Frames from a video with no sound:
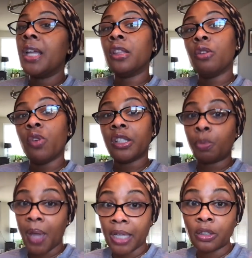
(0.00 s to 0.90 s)
in the
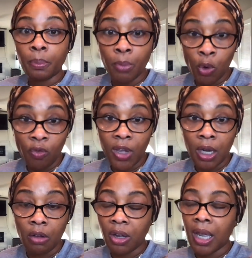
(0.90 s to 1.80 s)
Respect
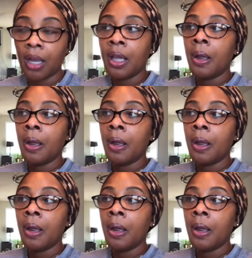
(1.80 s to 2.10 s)
movie, okay?